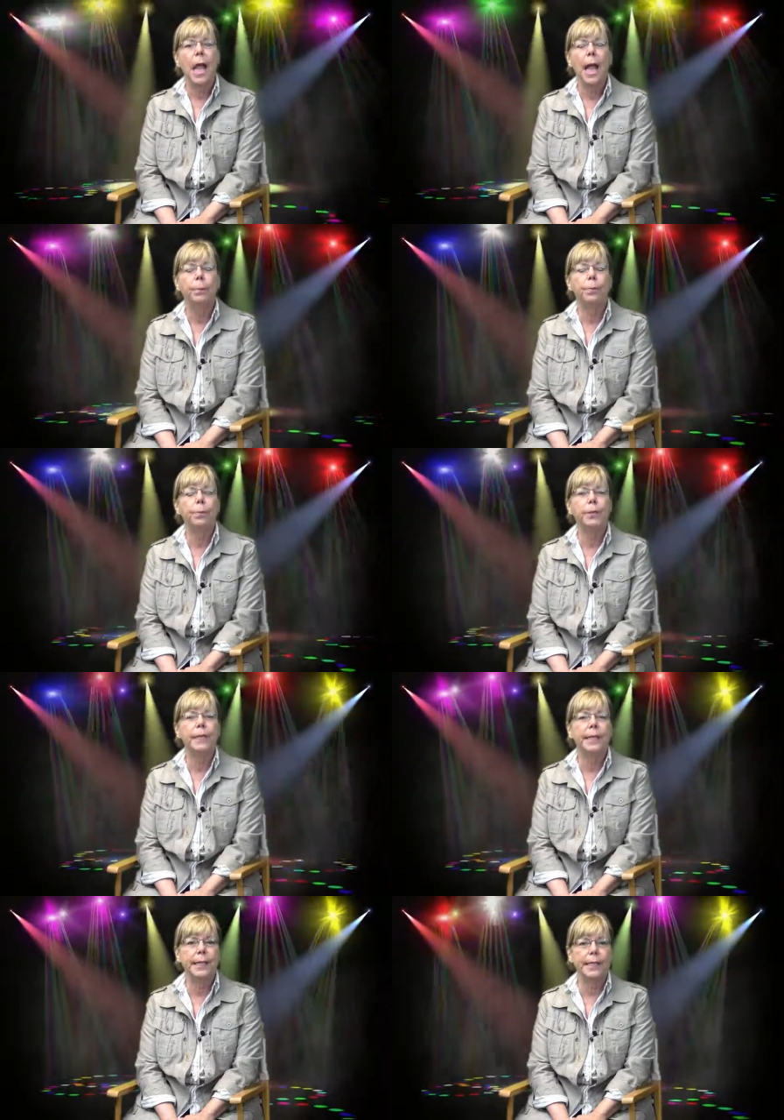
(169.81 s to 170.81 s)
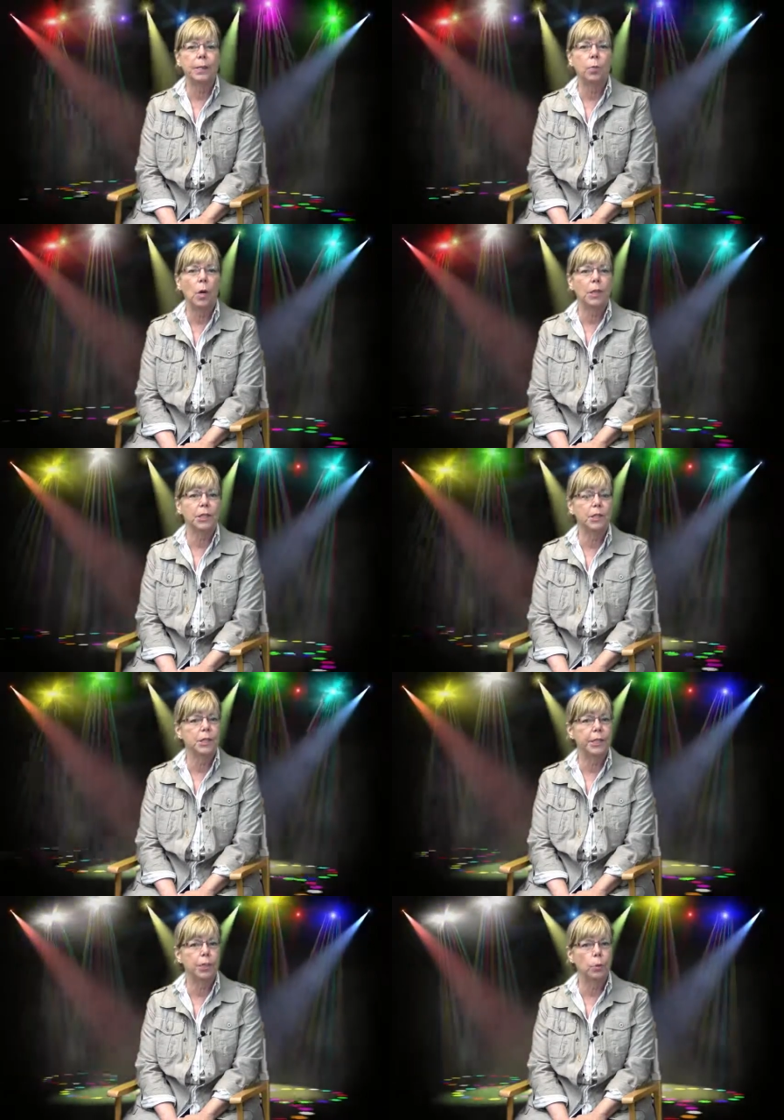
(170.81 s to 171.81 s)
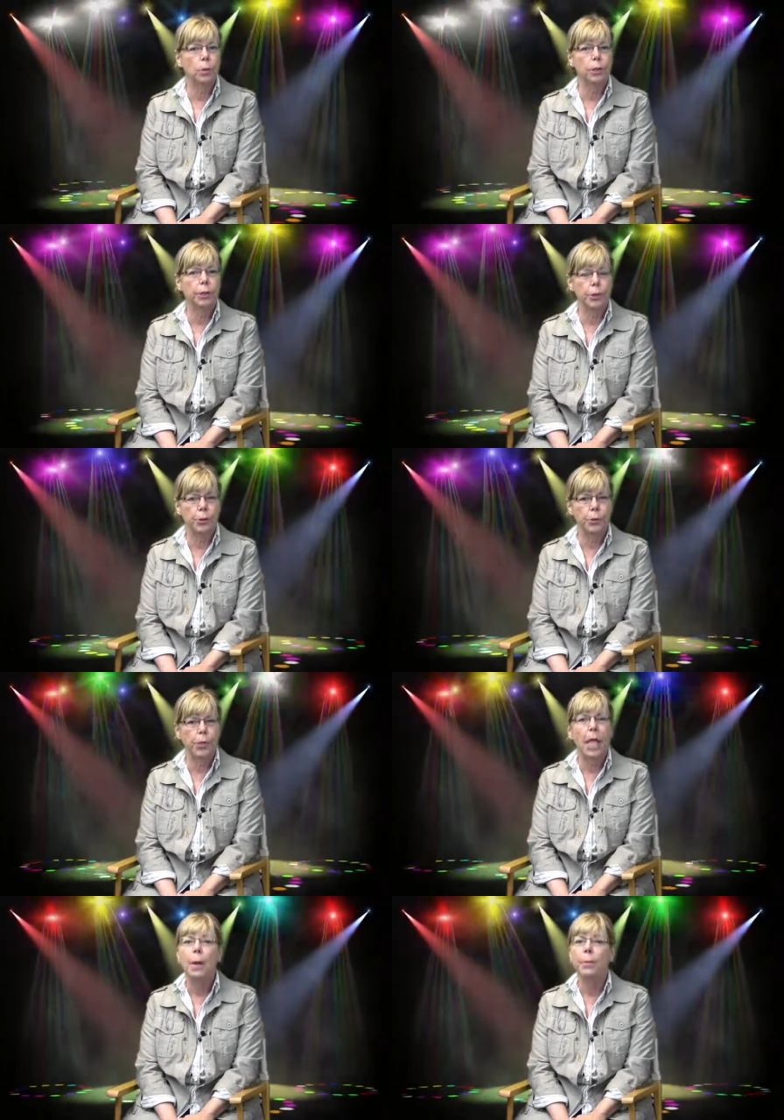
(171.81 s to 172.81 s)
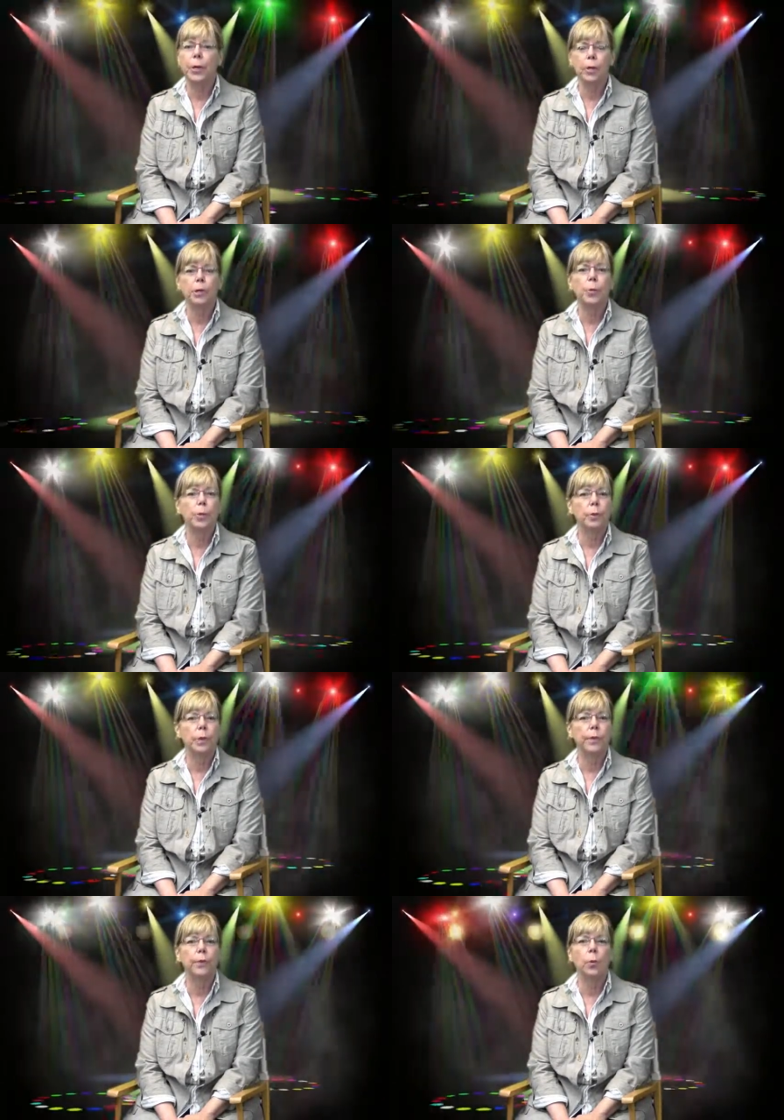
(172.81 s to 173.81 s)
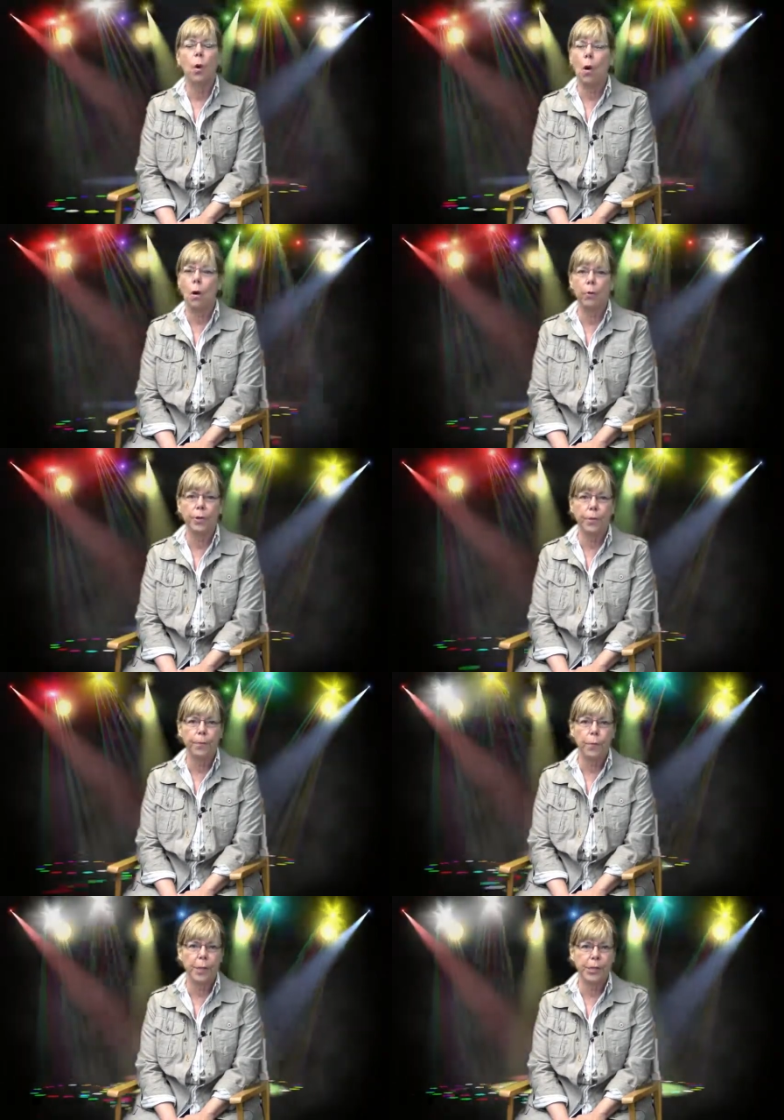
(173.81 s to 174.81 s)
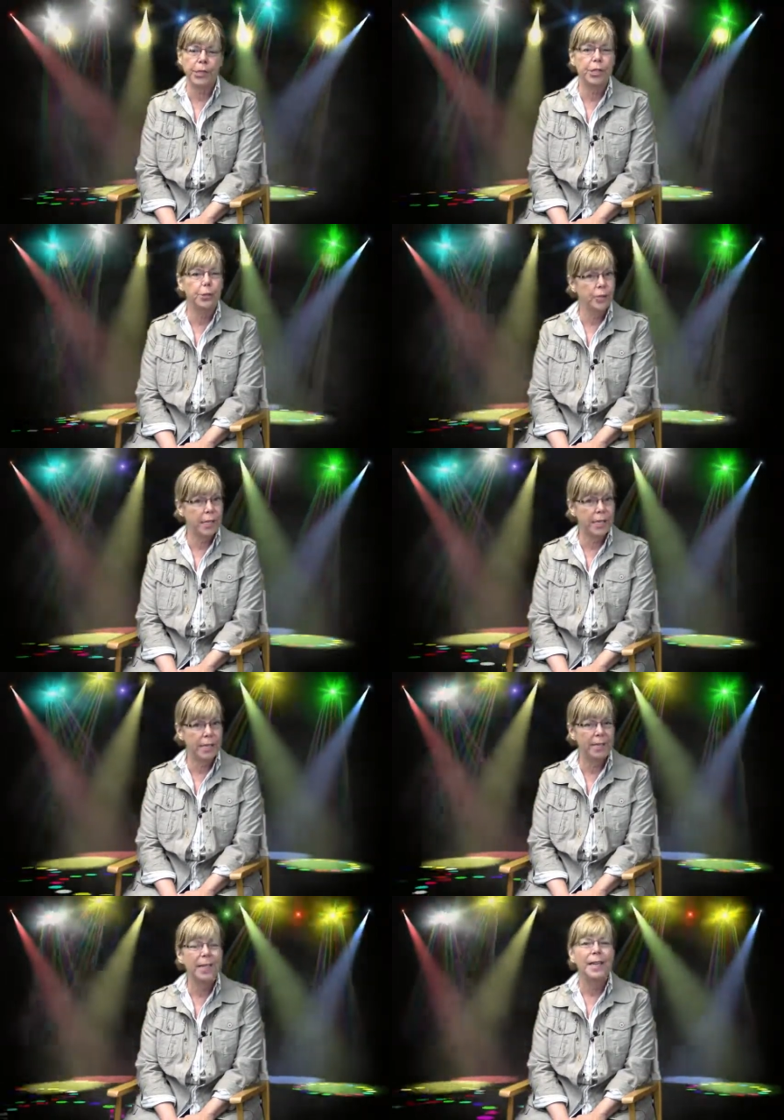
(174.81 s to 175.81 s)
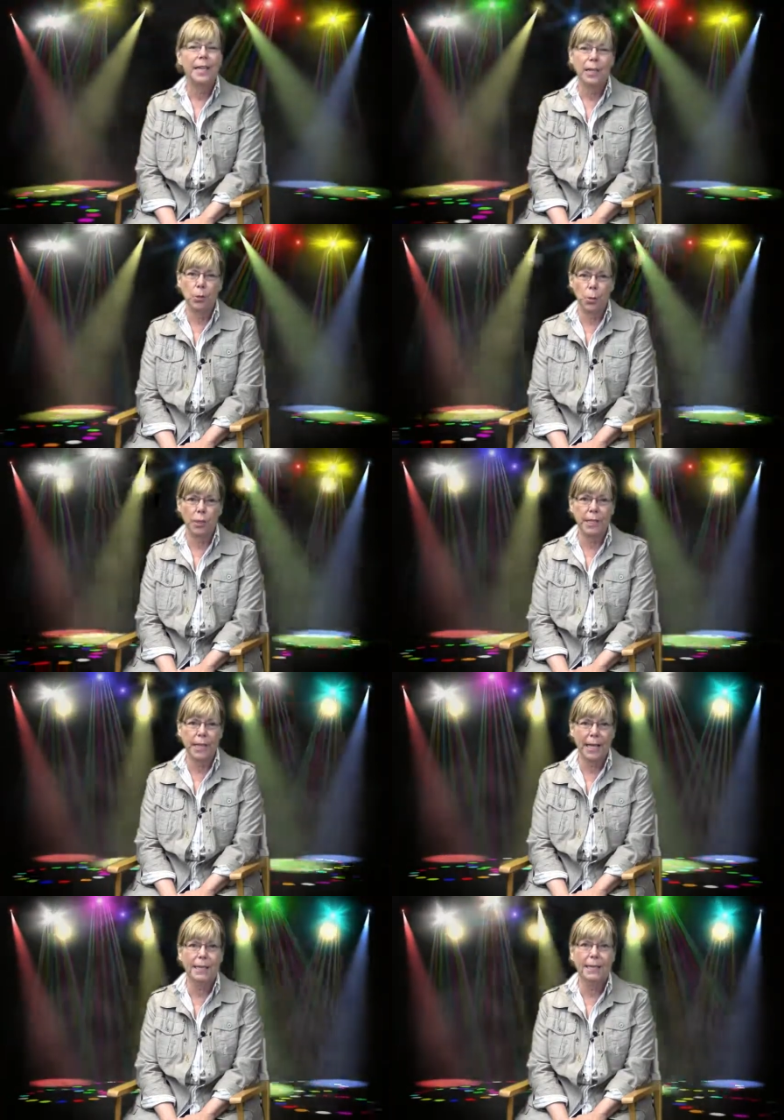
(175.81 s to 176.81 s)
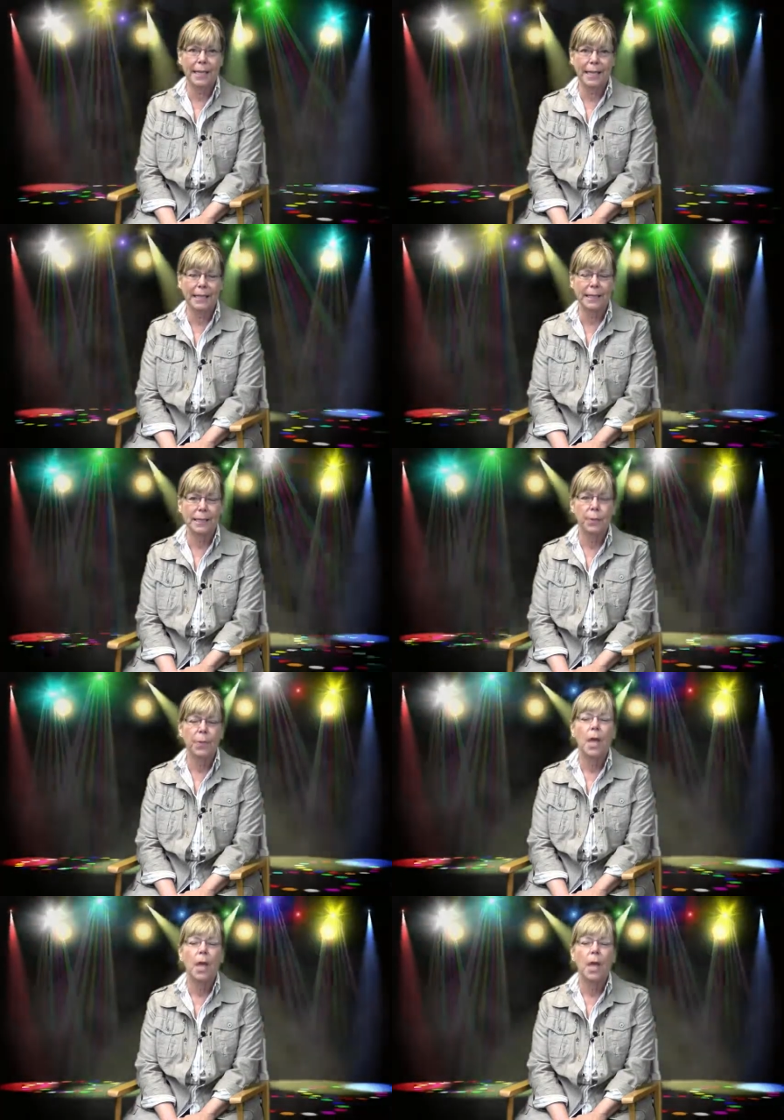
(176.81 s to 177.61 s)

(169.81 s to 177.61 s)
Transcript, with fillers: And please watch the Leisure World News because we will give you all the information you need in order to get tickets.